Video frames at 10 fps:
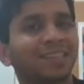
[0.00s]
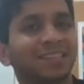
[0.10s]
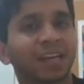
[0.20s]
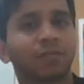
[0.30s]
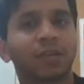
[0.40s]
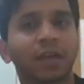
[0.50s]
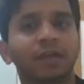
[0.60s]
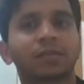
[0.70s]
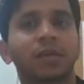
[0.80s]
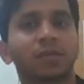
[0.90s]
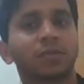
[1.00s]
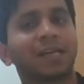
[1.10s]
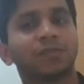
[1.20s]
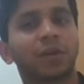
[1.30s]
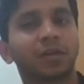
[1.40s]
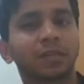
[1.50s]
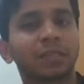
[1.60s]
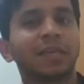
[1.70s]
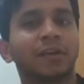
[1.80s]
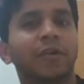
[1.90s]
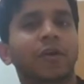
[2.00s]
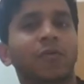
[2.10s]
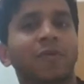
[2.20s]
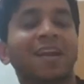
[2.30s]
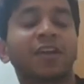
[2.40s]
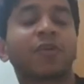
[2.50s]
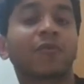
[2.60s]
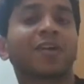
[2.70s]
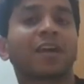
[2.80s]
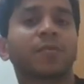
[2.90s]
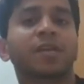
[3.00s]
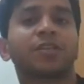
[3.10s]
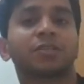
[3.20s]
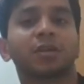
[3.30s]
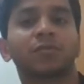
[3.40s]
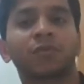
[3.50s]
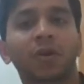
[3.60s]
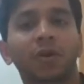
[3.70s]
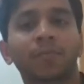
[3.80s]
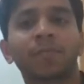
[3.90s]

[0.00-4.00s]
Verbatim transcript: these kind of things so that is what these letter letter of recommendations are for